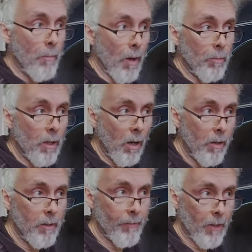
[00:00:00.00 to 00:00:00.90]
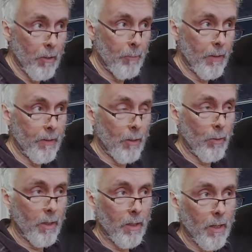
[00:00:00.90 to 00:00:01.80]
But I'm kind of hoping that we
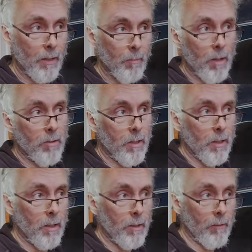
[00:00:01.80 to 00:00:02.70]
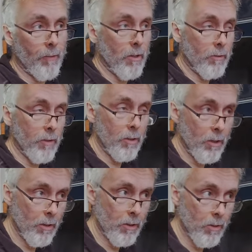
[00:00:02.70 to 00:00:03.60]
can get the motor, the inverter
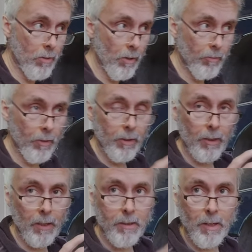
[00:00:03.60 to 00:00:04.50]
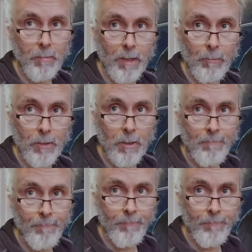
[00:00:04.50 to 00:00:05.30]
charge controller running at the same temperature.